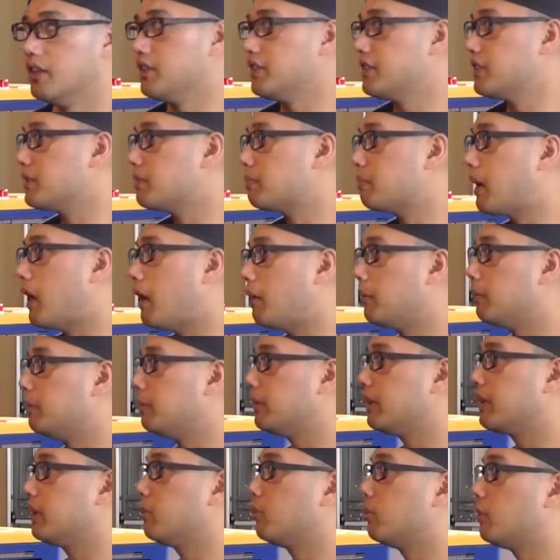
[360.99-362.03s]
This is
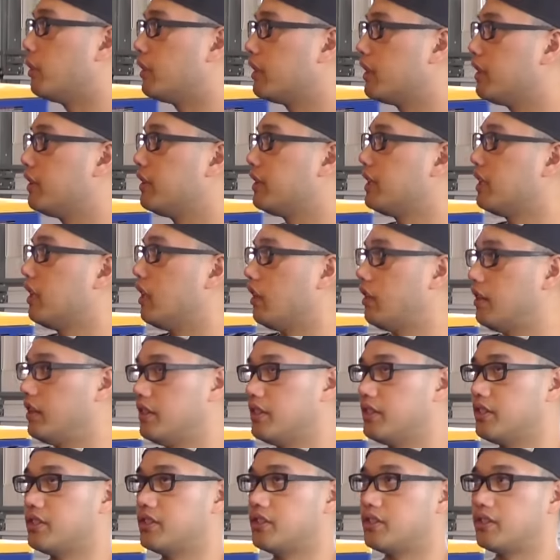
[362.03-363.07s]
probably one of the
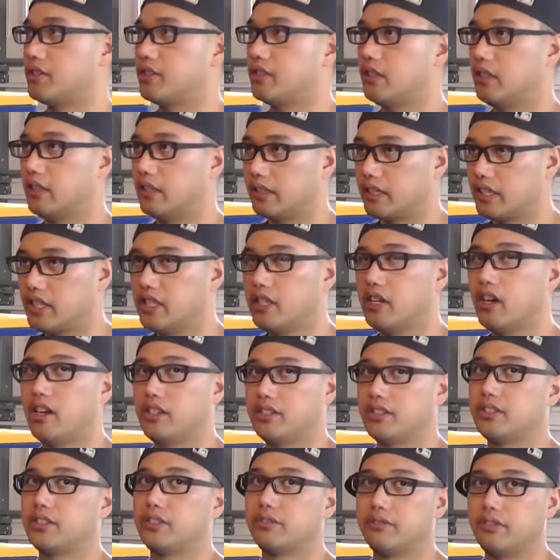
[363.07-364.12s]
hardest
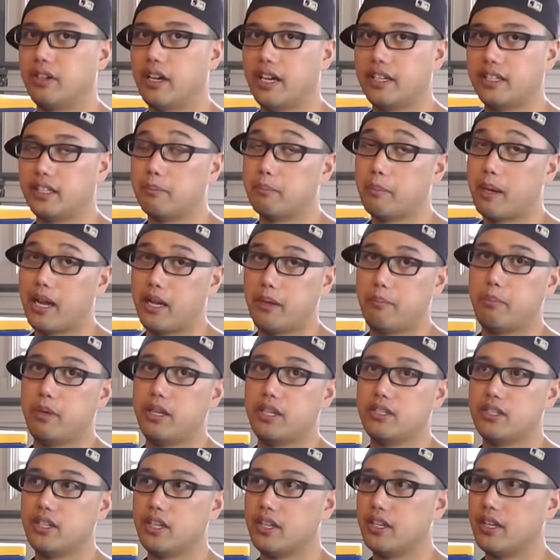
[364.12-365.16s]
kiosks to find, in my
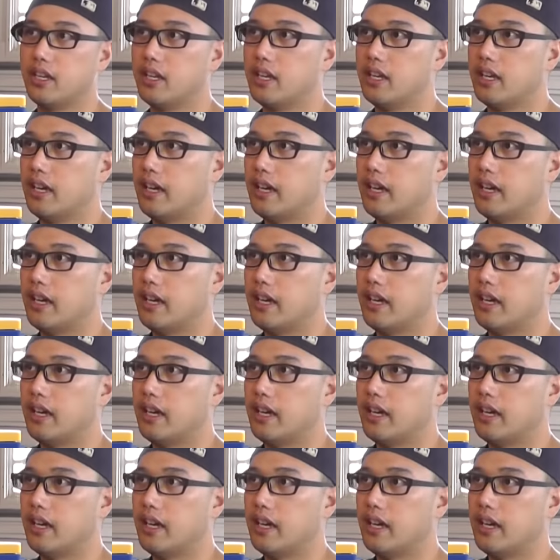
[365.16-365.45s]
opinion.